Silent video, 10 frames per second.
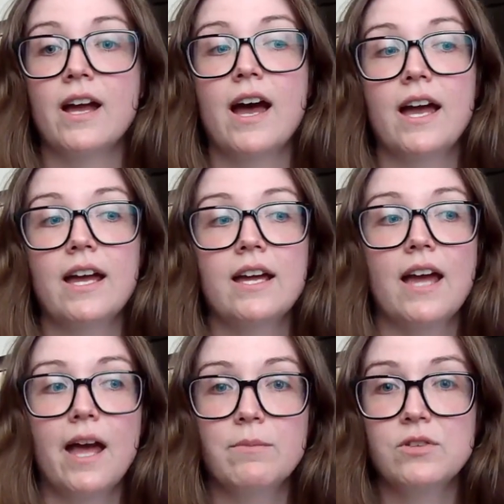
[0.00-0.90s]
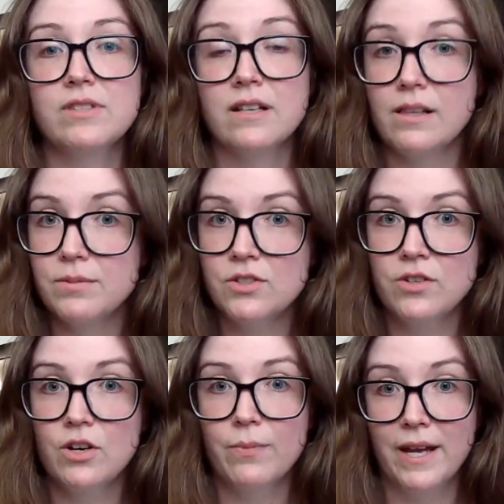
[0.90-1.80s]
I am using Clip
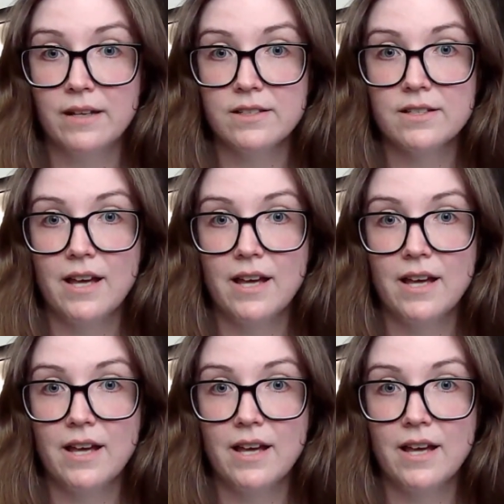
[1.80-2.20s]
Studio Paint.